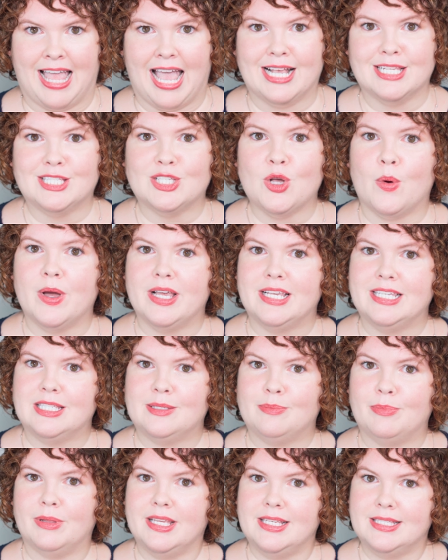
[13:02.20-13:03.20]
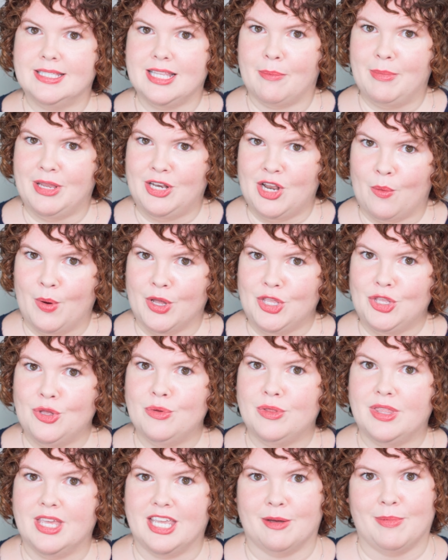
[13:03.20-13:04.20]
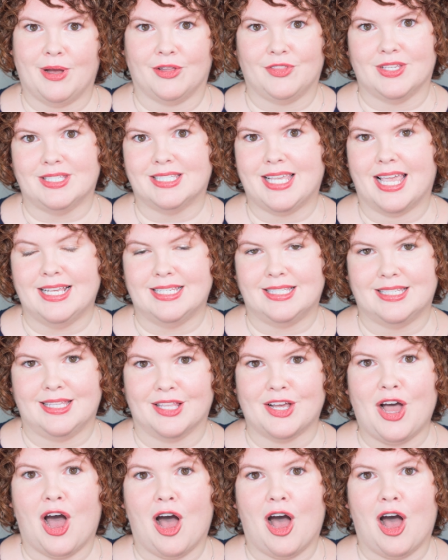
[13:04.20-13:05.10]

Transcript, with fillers: As always, please let me know what you think about this case in the